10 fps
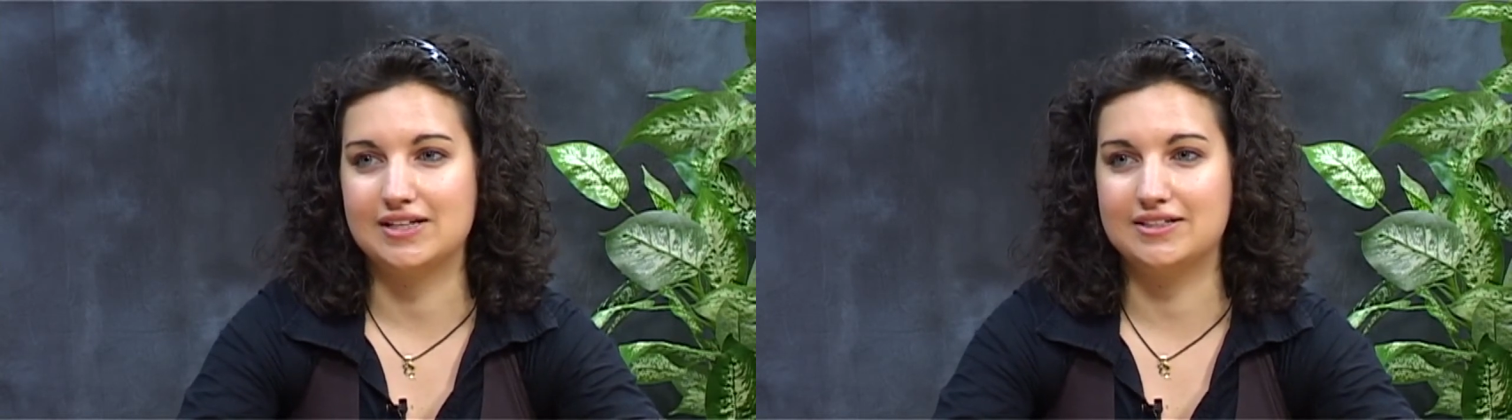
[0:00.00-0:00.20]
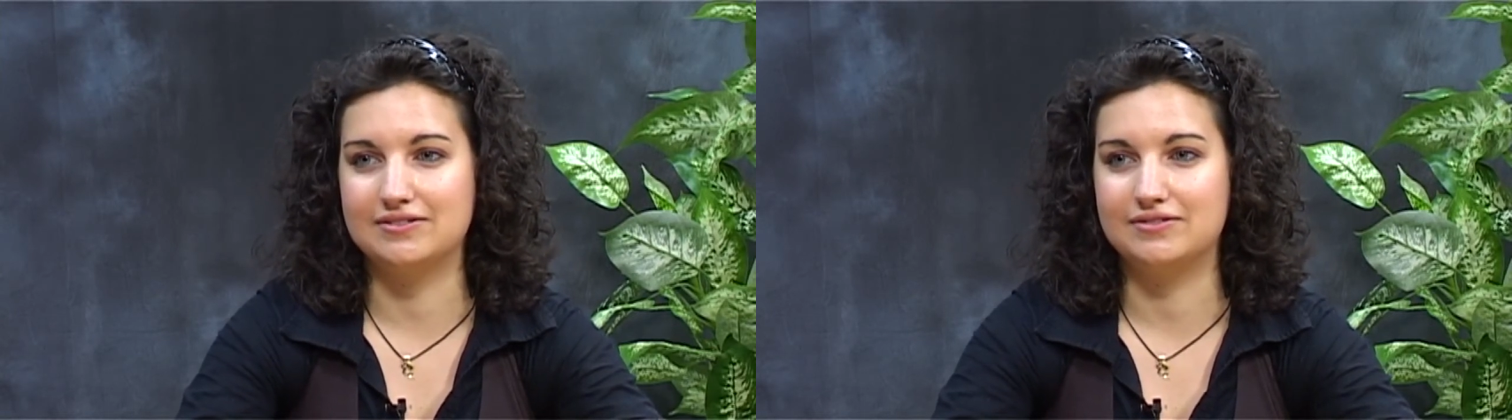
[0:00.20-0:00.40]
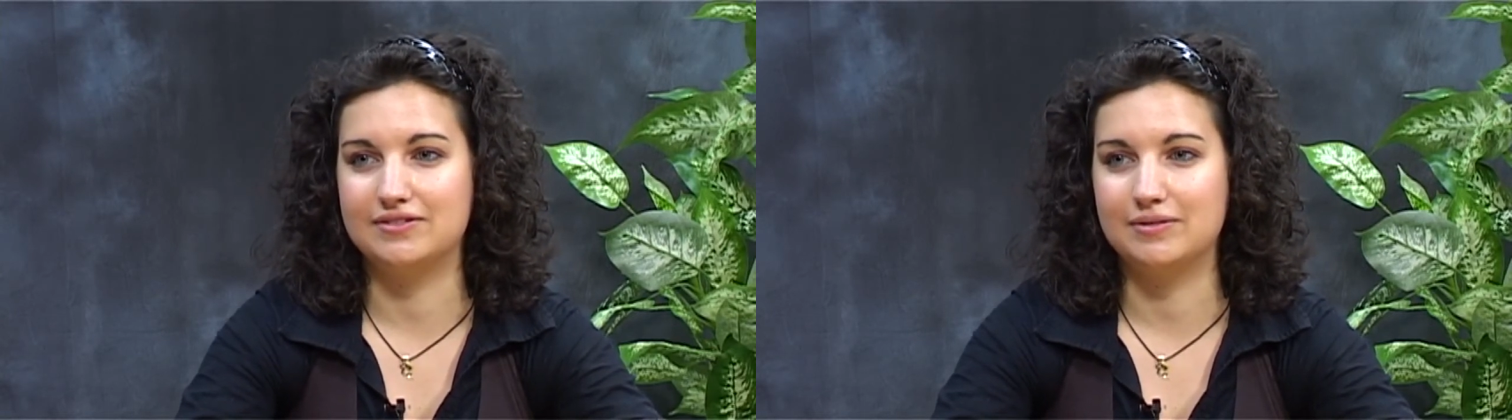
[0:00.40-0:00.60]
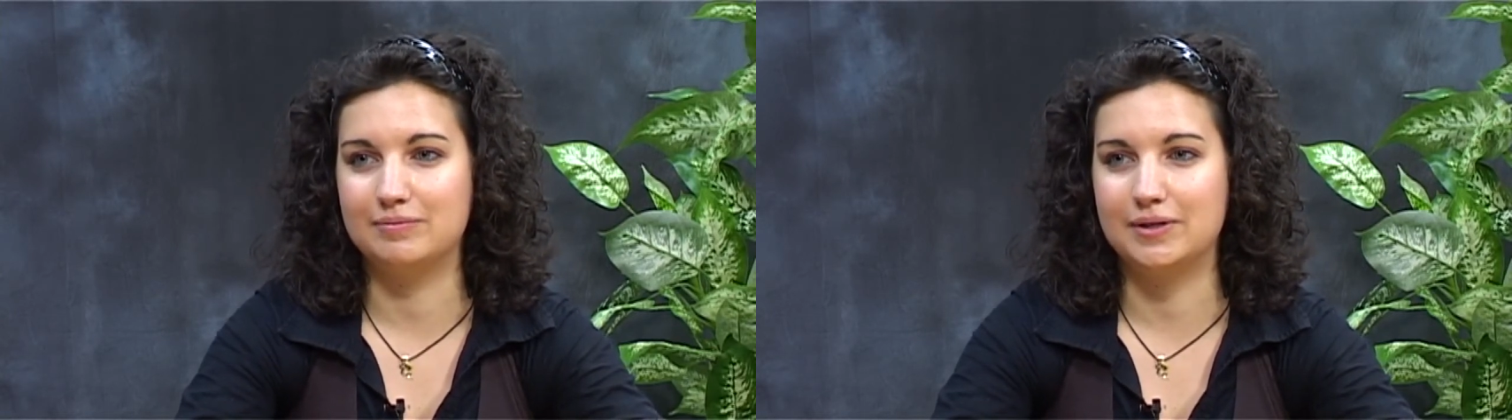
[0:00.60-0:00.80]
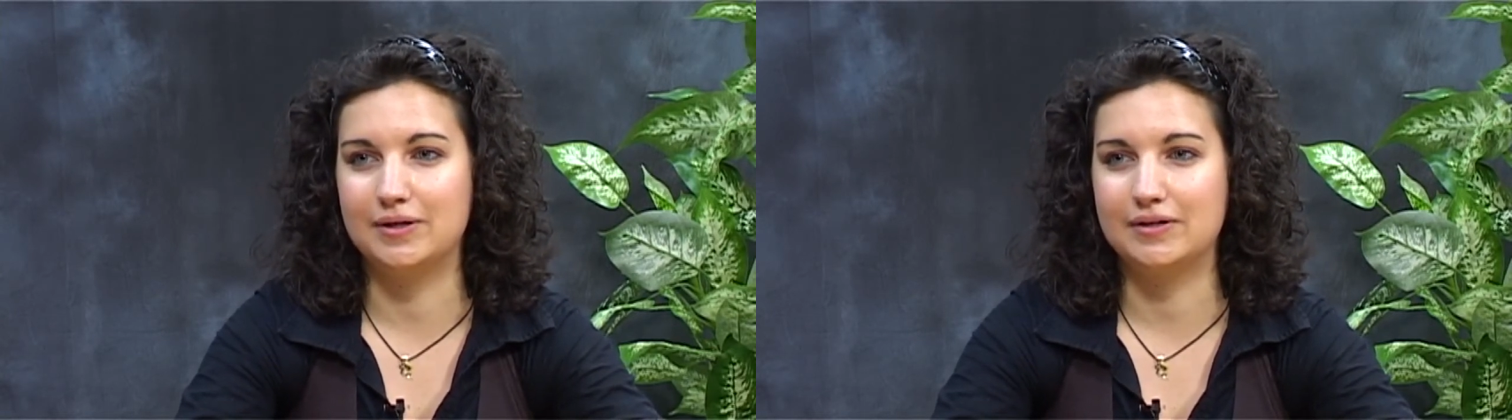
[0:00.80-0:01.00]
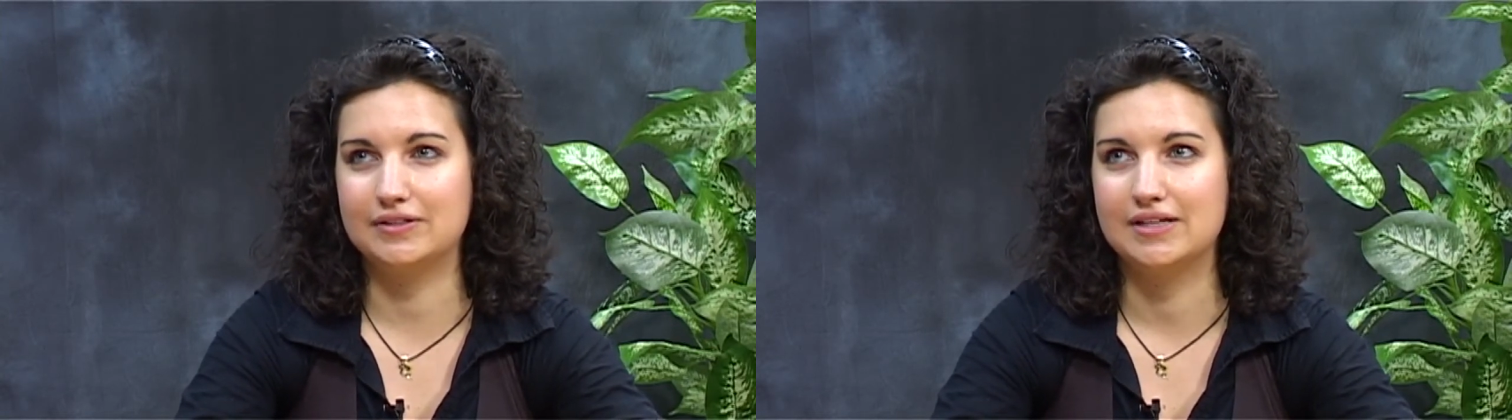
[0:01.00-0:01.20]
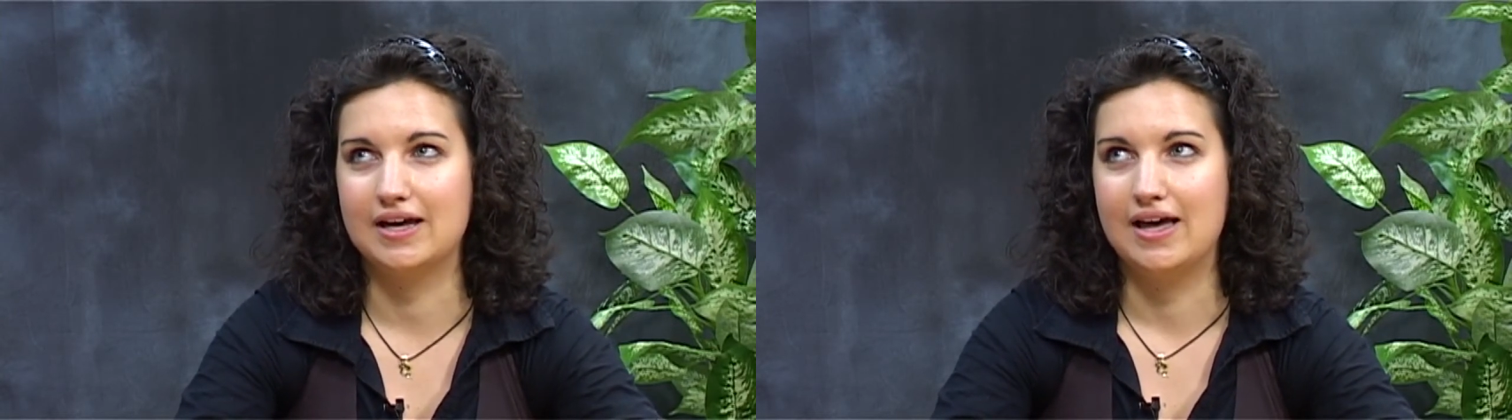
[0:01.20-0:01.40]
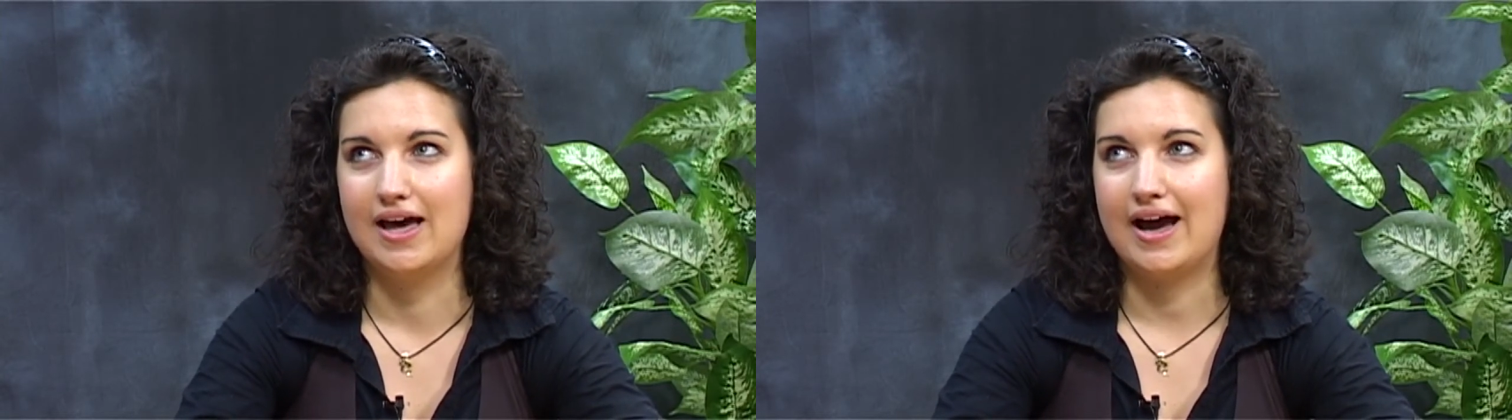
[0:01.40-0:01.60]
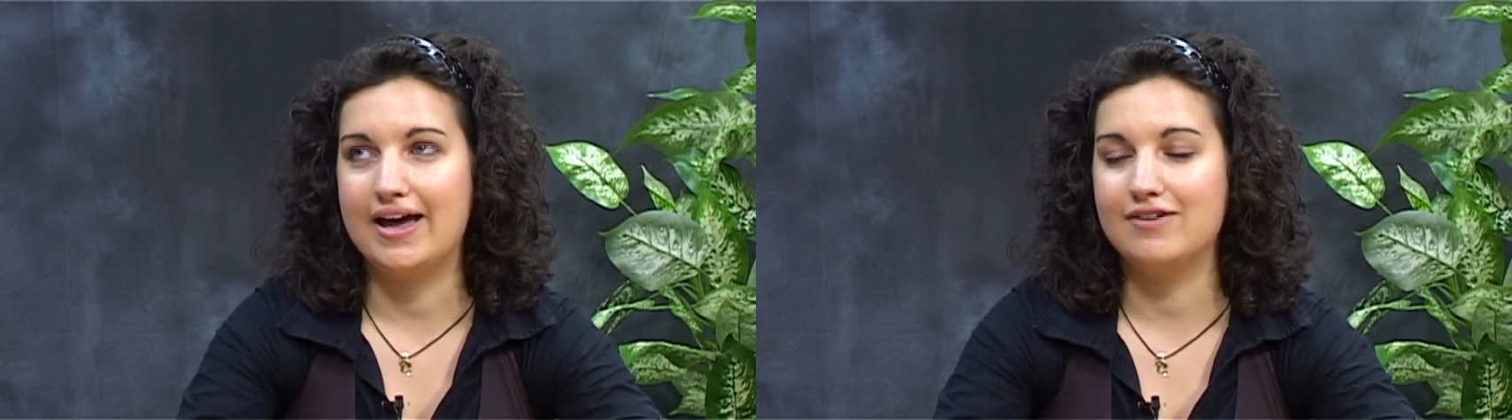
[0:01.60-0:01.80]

are different because I